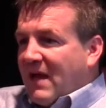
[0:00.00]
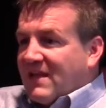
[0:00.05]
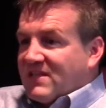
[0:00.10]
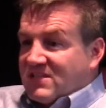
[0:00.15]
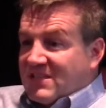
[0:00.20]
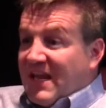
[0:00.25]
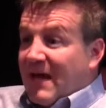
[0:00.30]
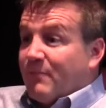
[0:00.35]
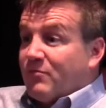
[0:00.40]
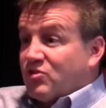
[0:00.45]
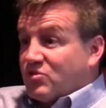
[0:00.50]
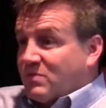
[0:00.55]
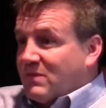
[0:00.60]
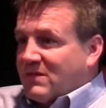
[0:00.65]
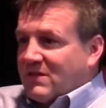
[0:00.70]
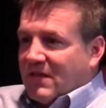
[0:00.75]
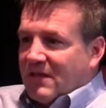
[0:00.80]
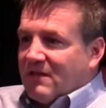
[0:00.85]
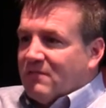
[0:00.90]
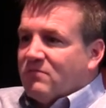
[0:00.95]

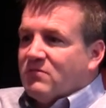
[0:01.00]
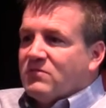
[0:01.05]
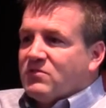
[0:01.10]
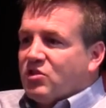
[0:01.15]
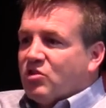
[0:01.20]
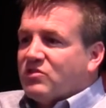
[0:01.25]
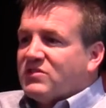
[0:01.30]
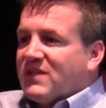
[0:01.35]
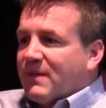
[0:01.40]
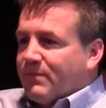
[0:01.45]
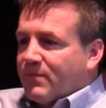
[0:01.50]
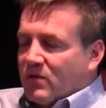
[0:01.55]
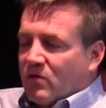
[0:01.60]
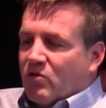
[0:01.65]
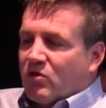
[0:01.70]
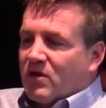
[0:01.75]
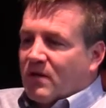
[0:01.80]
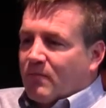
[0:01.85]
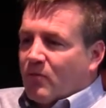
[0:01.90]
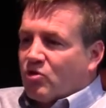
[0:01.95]
establishment than your
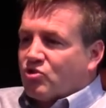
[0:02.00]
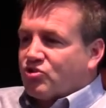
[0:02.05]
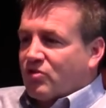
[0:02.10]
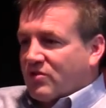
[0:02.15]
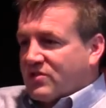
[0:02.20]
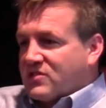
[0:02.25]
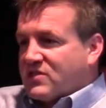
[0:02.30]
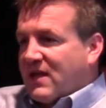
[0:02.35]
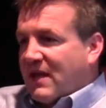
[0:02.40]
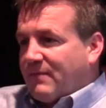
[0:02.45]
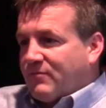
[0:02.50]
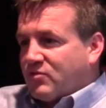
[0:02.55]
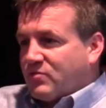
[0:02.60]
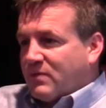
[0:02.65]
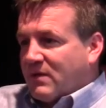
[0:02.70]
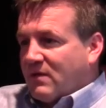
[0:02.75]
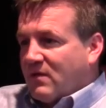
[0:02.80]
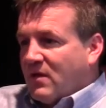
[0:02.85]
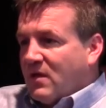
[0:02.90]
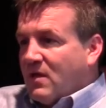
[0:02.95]
typical commercial
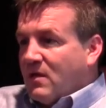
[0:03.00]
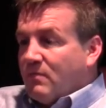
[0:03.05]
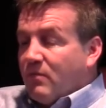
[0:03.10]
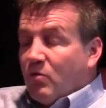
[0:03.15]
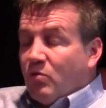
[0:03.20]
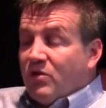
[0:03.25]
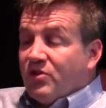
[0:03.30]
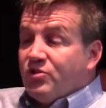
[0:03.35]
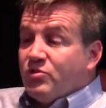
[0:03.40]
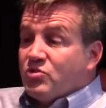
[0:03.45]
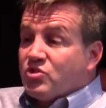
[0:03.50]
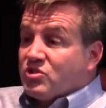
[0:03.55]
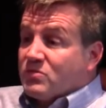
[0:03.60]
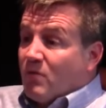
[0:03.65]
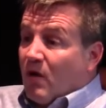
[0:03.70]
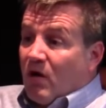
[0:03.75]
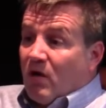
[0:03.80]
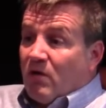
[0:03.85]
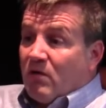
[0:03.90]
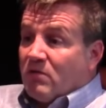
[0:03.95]
establishment. But we'll do
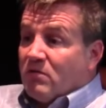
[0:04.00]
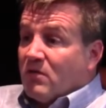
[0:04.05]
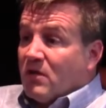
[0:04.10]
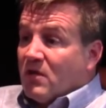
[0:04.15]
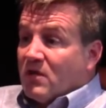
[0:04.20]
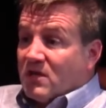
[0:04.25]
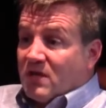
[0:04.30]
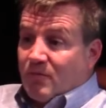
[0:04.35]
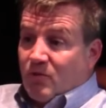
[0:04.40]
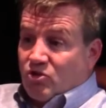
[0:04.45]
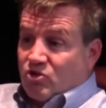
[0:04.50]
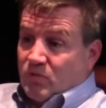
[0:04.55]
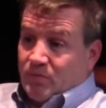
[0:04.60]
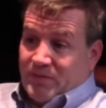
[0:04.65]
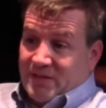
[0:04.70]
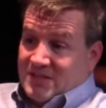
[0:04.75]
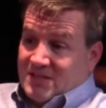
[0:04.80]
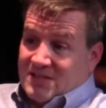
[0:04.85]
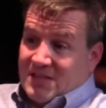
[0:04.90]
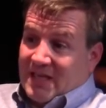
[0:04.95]
small commercial
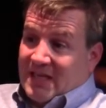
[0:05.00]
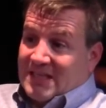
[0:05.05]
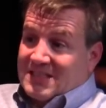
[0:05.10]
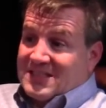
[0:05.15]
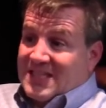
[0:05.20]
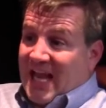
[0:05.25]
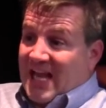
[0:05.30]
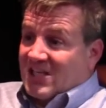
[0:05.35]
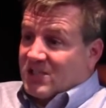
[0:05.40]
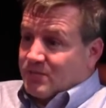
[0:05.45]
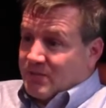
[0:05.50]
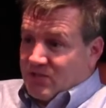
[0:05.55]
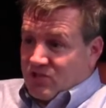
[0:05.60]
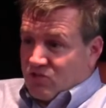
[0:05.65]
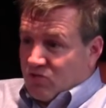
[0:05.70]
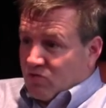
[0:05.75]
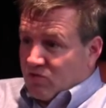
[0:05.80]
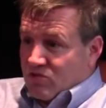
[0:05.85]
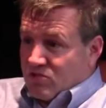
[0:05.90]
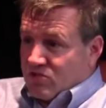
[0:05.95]
places like a Zaxby
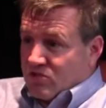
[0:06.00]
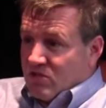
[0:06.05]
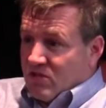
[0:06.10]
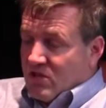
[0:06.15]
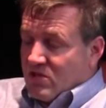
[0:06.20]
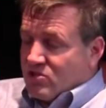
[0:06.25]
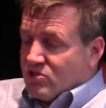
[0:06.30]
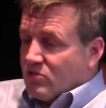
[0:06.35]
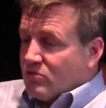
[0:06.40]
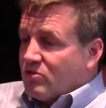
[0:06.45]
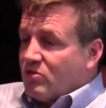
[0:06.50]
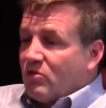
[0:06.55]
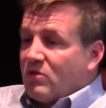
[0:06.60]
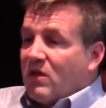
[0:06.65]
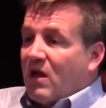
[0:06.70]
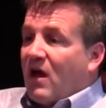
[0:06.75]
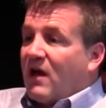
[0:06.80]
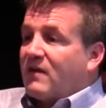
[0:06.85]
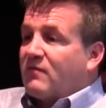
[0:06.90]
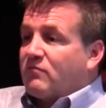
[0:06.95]
stores. So we'll do a
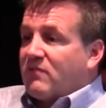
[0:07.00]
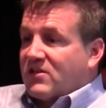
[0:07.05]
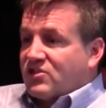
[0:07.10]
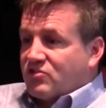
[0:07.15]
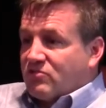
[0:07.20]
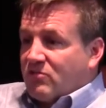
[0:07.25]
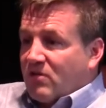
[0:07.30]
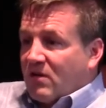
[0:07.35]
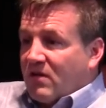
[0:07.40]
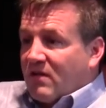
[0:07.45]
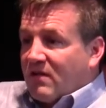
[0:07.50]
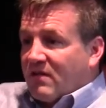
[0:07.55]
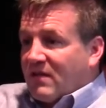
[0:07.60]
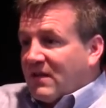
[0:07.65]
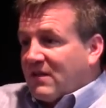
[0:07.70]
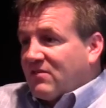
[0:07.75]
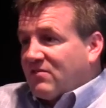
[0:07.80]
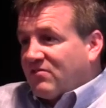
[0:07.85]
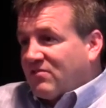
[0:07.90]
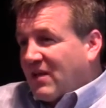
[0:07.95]
lot of restaurant
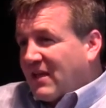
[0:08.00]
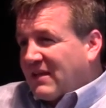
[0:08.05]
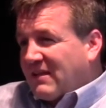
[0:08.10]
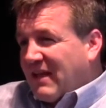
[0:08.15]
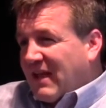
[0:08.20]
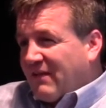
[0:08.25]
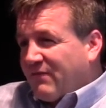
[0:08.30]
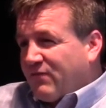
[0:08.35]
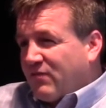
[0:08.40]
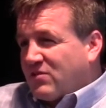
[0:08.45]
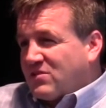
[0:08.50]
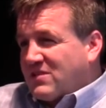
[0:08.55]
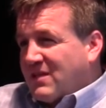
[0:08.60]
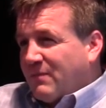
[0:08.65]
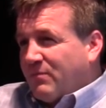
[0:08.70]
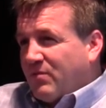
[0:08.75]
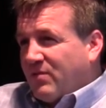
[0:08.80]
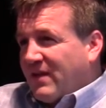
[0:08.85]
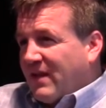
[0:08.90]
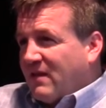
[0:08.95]
things like that, for
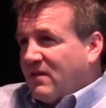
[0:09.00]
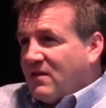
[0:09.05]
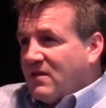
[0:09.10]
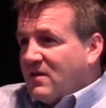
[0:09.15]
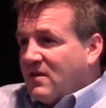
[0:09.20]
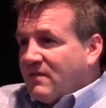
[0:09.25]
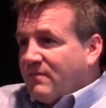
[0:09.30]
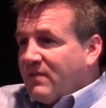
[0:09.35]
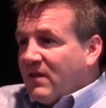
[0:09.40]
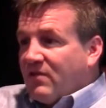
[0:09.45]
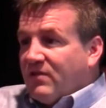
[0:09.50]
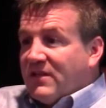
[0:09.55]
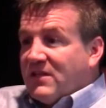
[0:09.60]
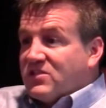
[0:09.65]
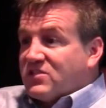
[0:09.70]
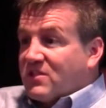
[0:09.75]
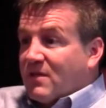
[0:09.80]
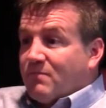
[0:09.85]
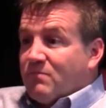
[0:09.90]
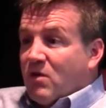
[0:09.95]
example, that they'll
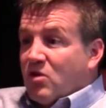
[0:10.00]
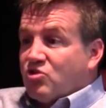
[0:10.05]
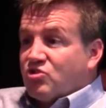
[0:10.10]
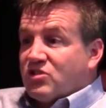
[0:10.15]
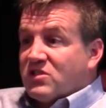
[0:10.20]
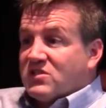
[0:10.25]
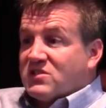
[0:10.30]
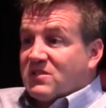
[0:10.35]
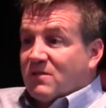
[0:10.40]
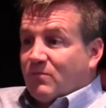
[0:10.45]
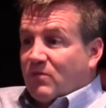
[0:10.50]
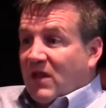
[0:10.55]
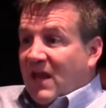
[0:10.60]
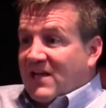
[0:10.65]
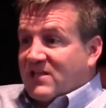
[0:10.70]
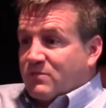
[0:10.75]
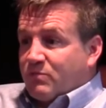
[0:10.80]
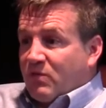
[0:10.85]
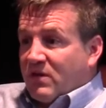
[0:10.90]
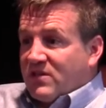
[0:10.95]
need some motion, some
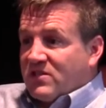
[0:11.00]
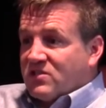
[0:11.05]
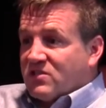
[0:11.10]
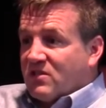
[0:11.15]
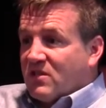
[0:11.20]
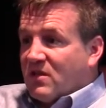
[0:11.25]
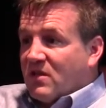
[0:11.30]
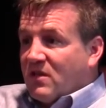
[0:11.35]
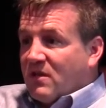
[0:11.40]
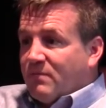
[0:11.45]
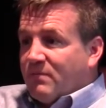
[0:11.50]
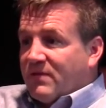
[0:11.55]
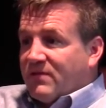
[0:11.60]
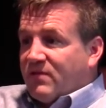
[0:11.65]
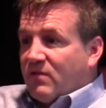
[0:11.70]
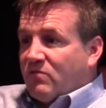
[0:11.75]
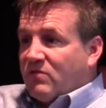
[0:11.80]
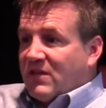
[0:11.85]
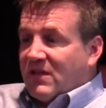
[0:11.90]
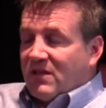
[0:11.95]
glass breaks,
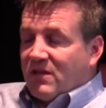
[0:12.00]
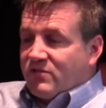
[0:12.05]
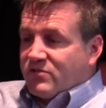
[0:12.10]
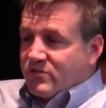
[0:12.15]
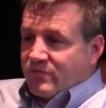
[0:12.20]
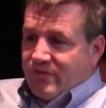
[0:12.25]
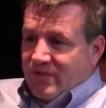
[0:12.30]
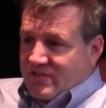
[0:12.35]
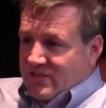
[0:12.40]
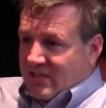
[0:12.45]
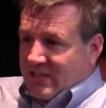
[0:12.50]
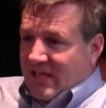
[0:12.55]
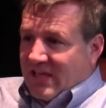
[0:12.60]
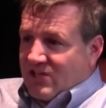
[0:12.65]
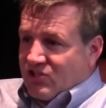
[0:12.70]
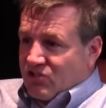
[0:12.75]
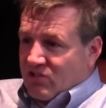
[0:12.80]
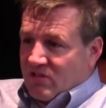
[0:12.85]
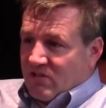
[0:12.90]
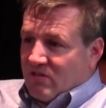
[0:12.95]
but don't need the
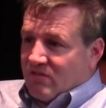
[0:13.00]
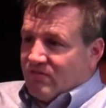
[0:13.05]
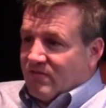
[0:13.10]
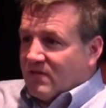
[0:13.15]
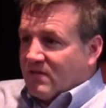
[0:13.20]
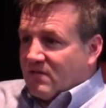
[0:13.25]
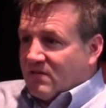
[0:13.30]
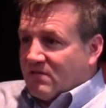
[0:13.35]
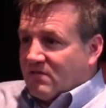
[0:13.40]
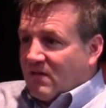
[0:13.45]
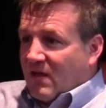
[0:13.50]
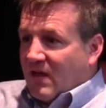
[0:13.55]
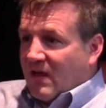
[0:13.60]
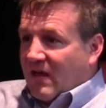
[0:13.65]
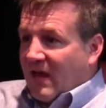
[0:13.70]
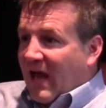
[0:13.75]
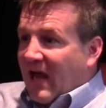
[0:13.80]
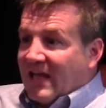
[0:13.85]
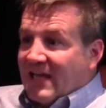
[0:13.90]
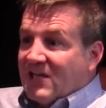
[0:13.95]
sophistication of
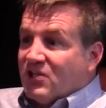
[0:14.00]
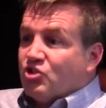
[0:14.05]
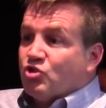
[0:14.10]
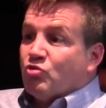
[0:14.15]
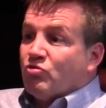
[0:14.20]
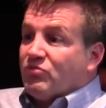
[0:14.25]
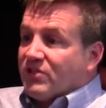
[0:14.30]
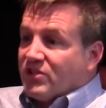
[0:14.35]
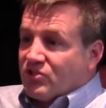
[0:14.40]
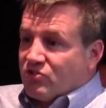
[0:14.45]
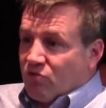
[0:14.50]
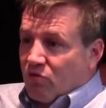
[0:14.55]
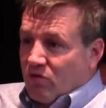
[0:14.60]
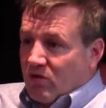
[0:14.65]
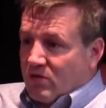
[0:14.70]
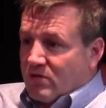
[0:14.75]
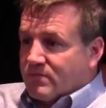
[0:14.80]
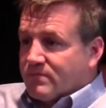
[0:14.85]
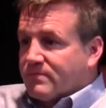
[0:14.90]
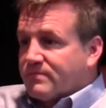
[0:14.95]
a high-end jewelry
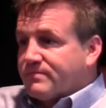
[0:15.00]
store.